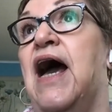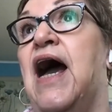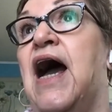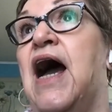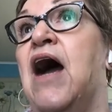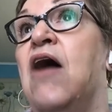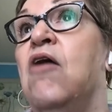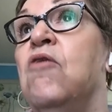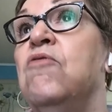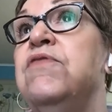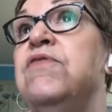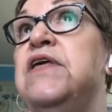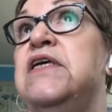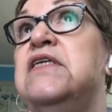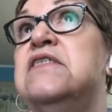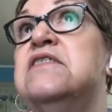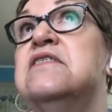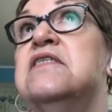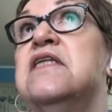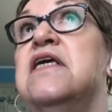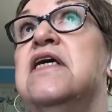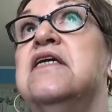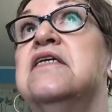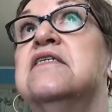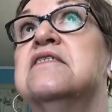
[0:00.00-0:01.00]
how these
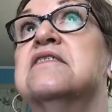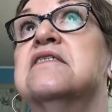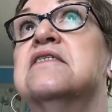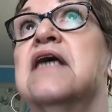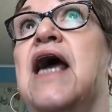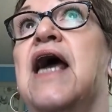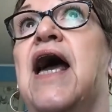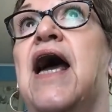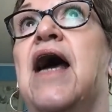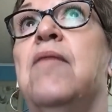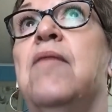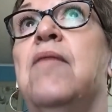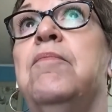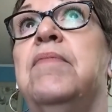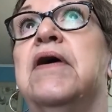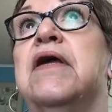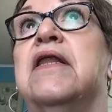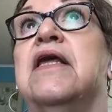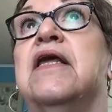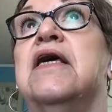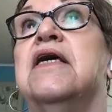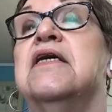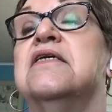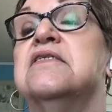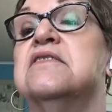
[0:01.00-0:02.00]
things
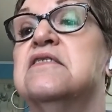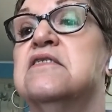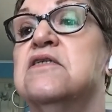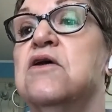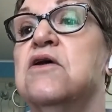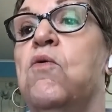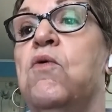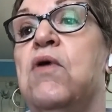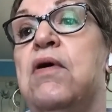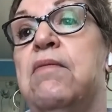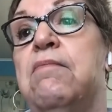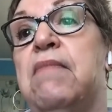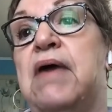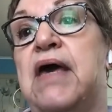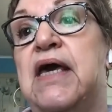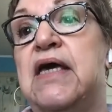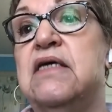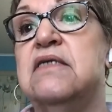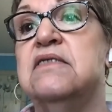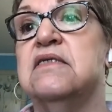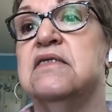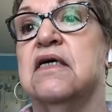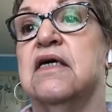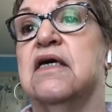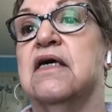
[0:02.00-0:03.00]
happen is so
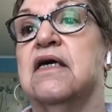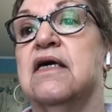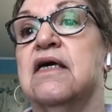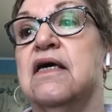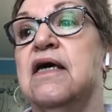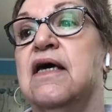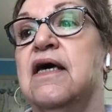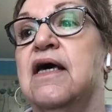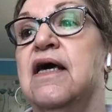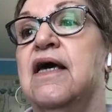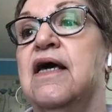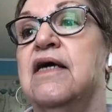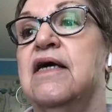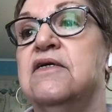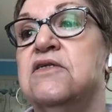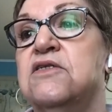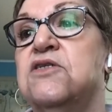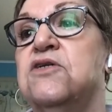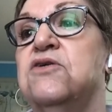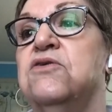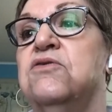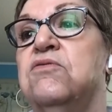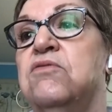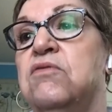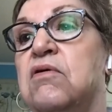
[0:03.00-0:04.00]
amazing
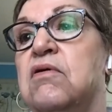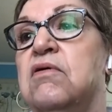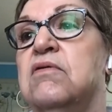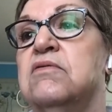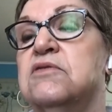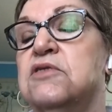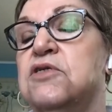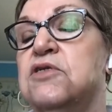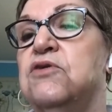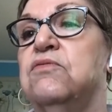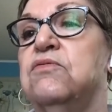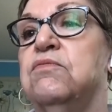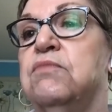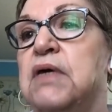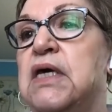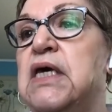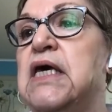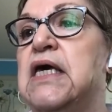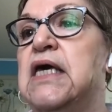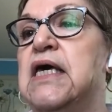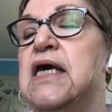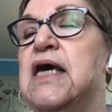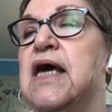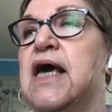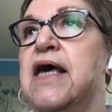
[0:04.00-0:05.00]
to
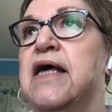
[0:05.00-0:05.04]
me.